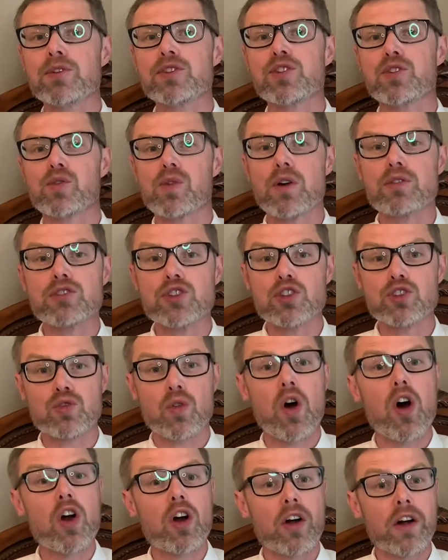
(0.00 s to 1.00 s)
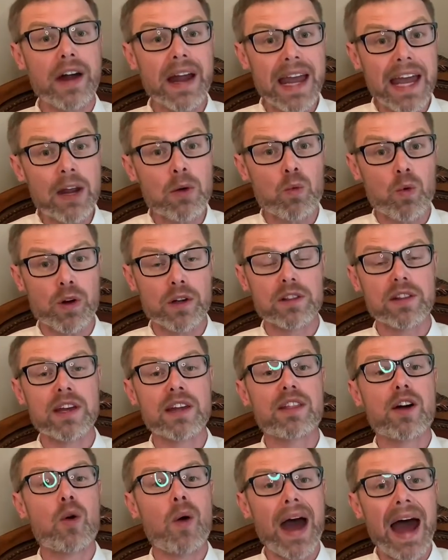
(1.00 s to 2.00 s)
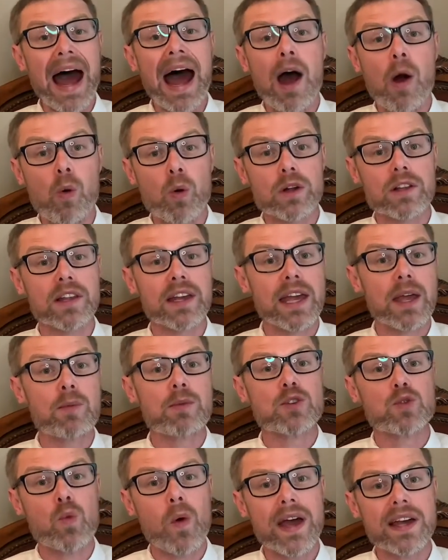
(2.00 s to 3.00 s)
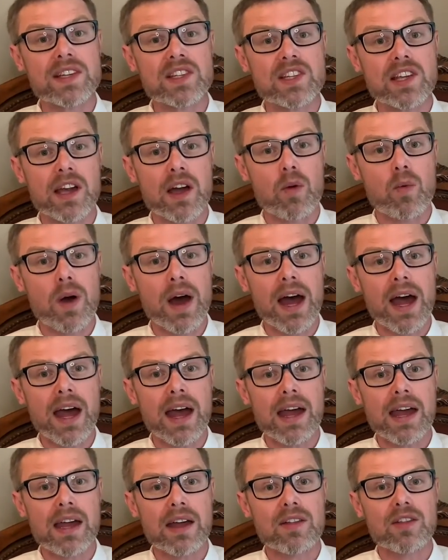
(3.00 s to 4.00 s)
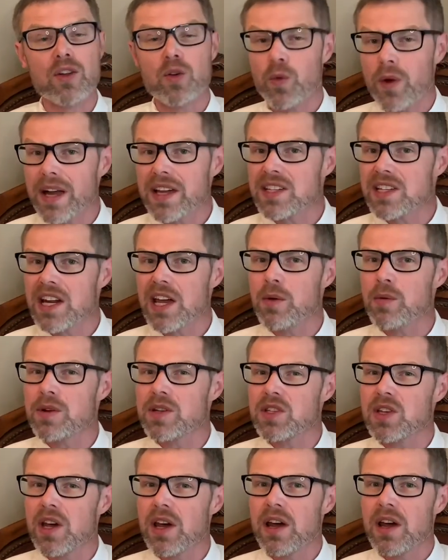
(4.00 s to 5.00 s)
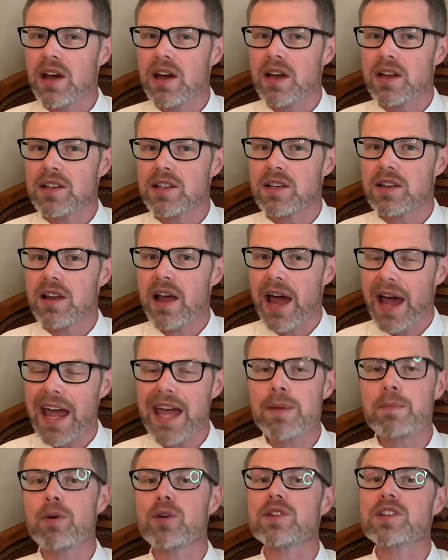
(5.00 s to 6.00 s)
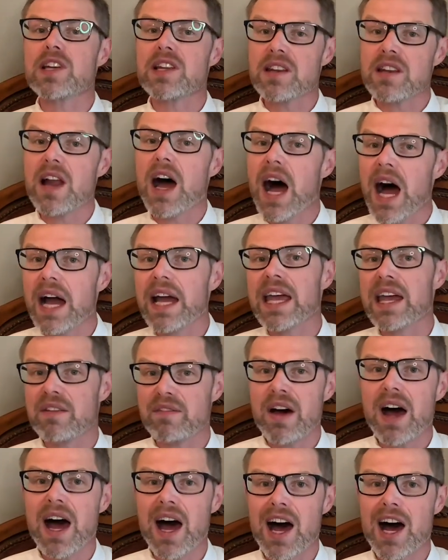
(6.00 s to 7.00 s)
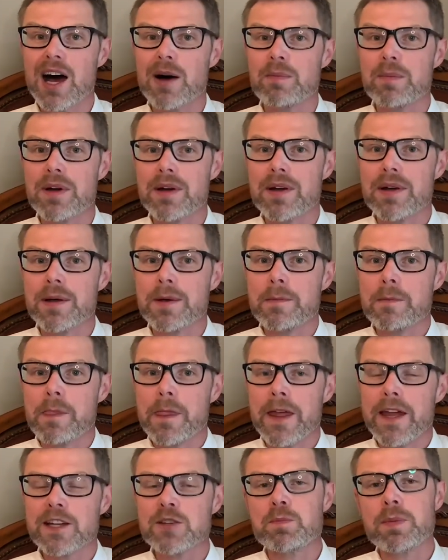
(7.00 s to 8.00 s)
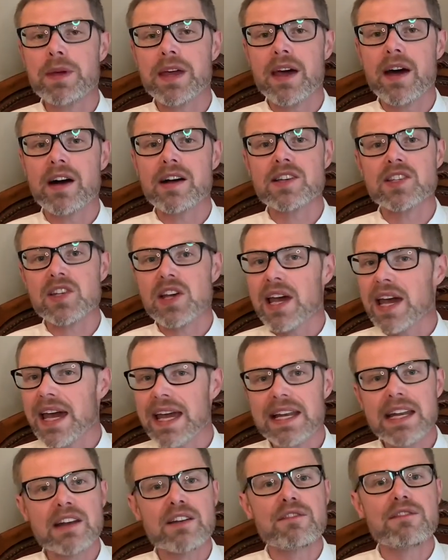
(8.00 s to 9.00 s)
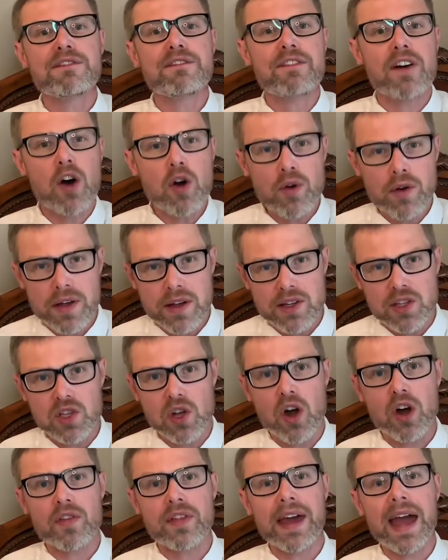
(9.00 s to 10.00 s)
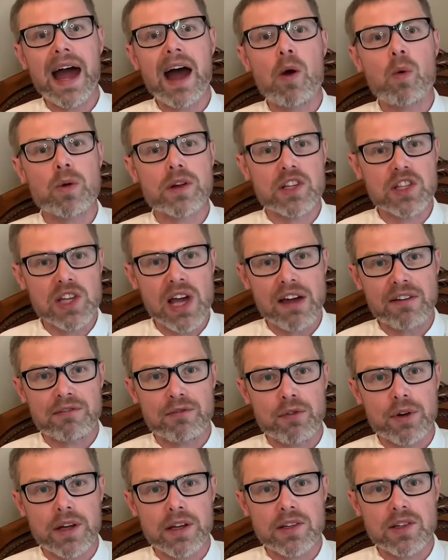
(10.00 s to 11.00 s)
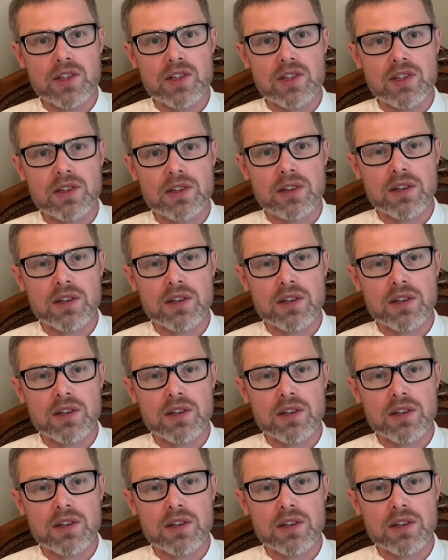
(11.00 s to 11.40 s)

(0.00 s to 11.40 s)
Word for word: to grow stronger inwardly, though outwardly he was wasting away, the reason he was able to not give up is because he didn't focus on the outward sufferings.